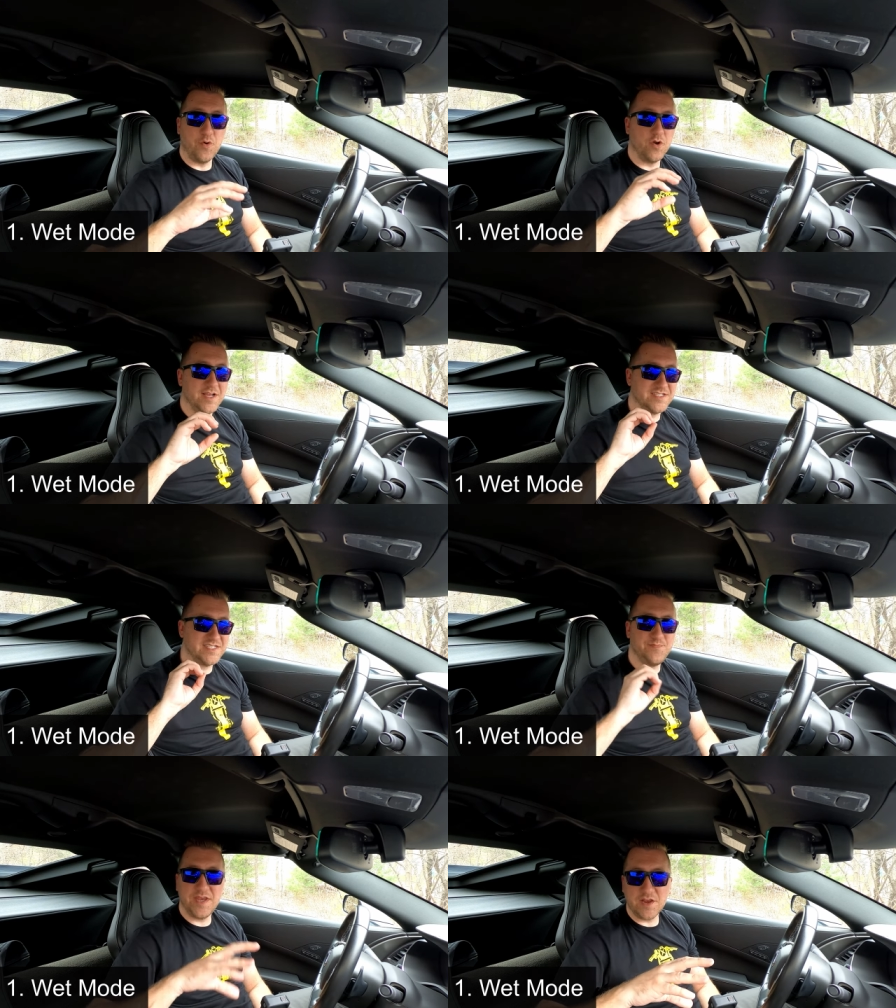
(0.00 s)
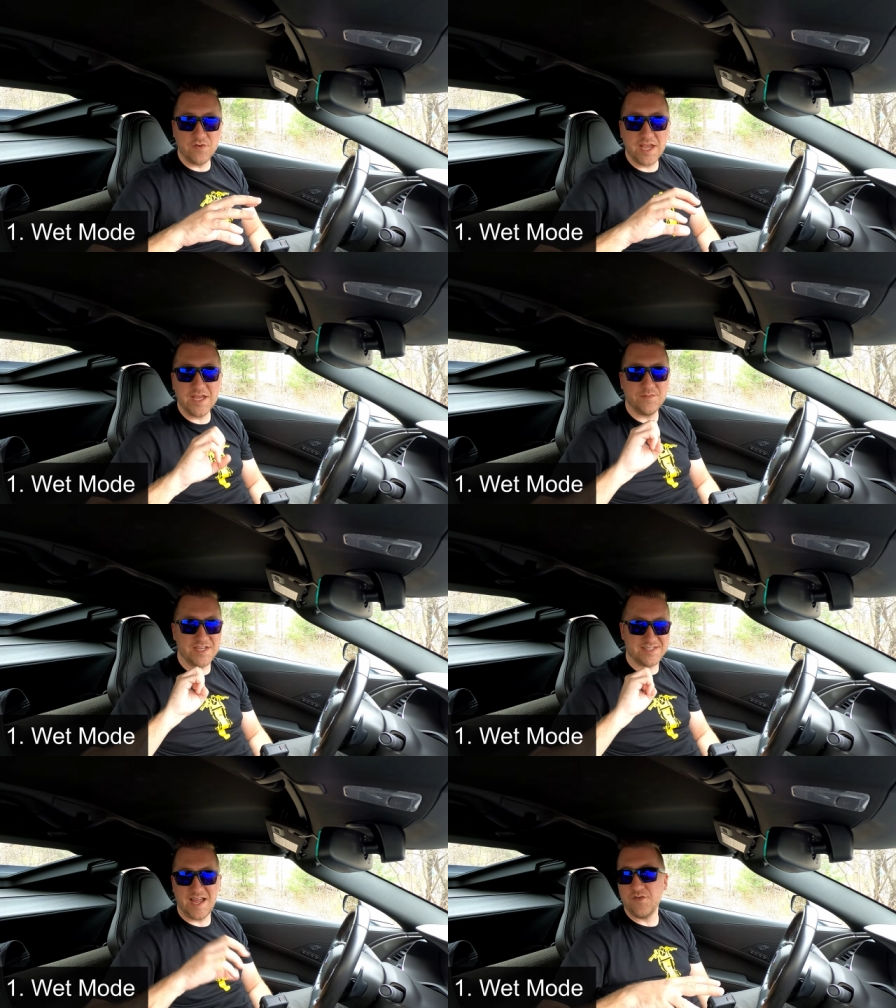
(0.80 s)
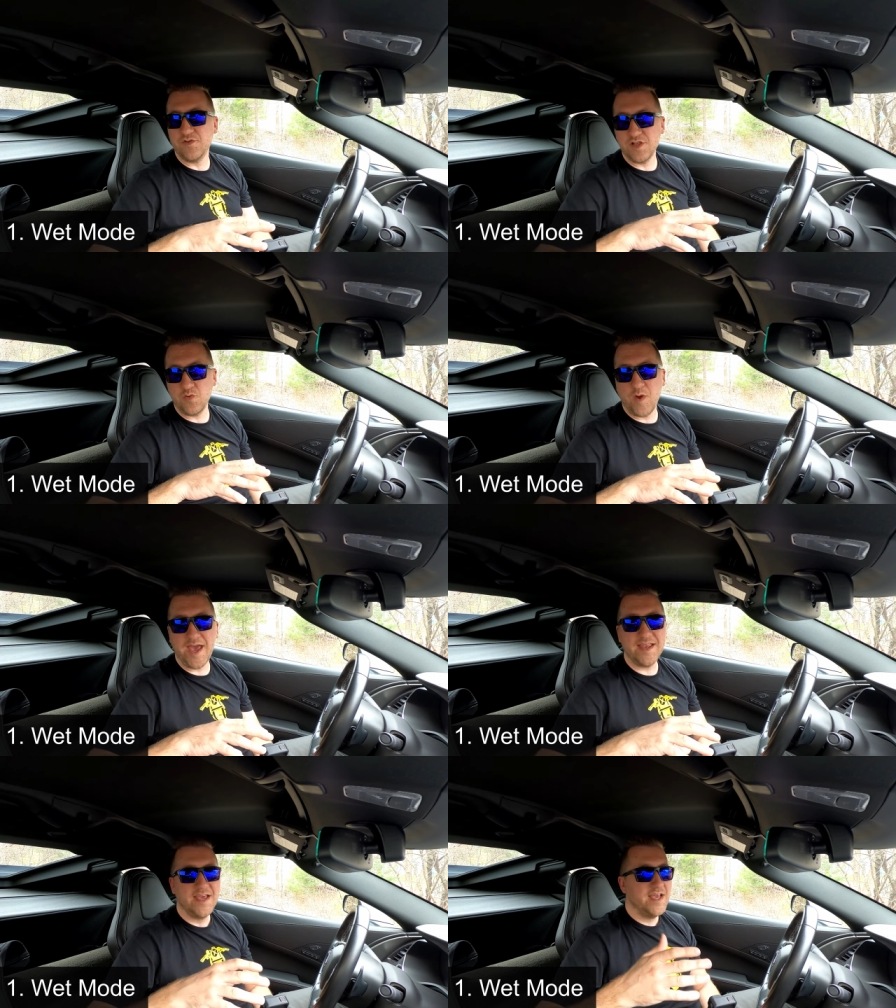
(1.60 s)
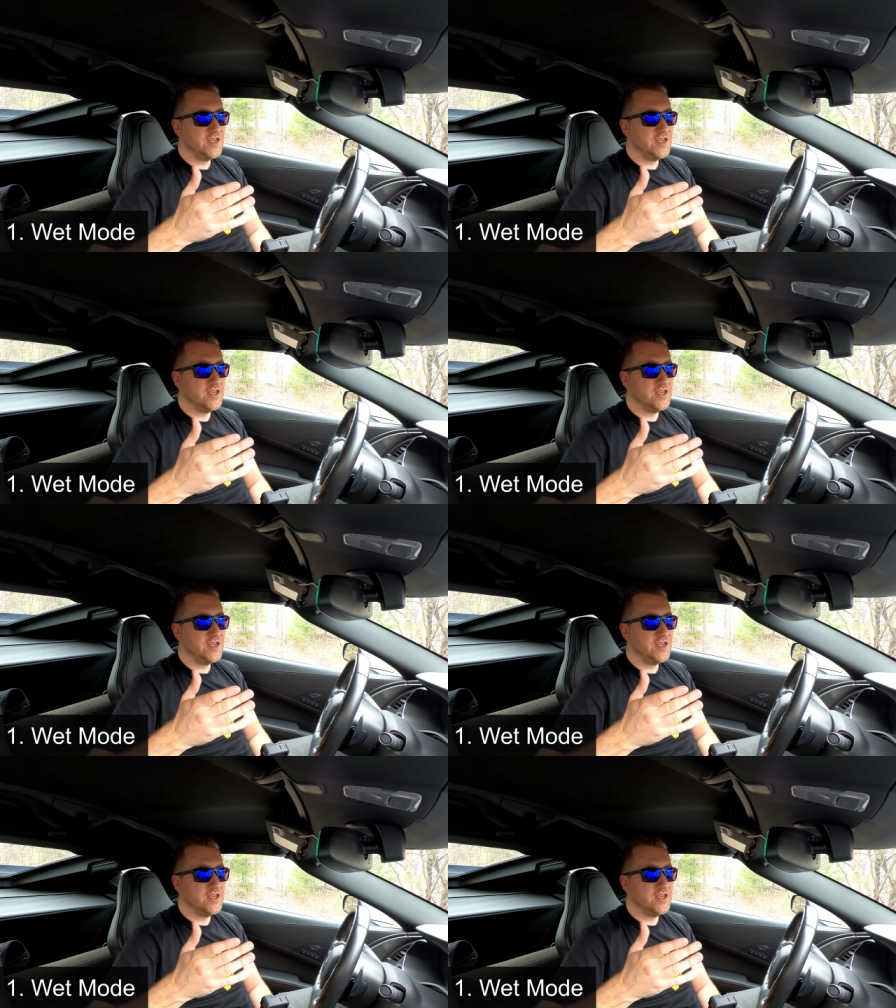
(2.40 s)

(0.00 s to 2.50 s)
or it's spitting rain, but it's not really wet,